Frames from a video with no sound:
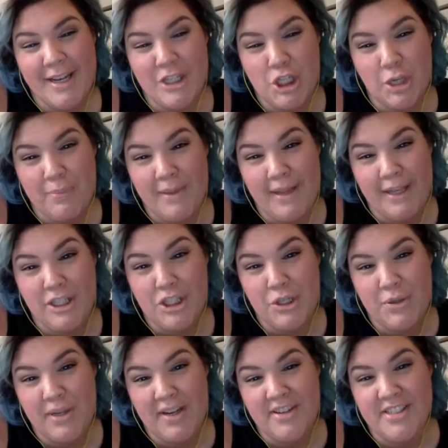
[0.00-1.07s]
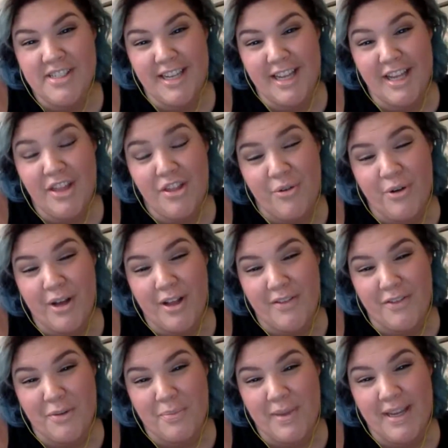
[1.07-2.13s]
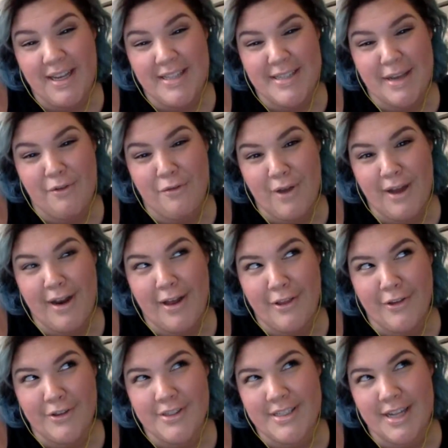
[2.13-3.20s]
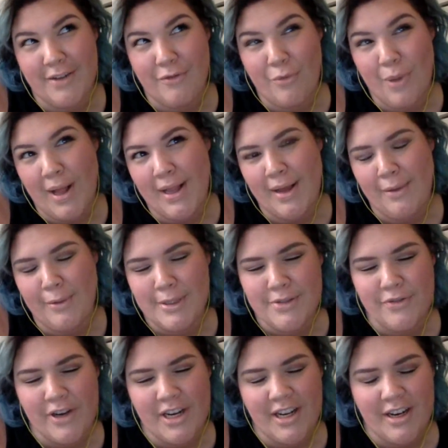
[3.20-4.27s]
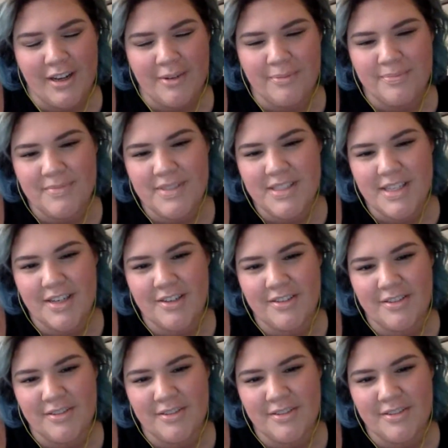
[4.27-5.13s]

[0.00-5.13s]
took me like 2 years to get through all of them, because I read other stuff while I was reading them. So.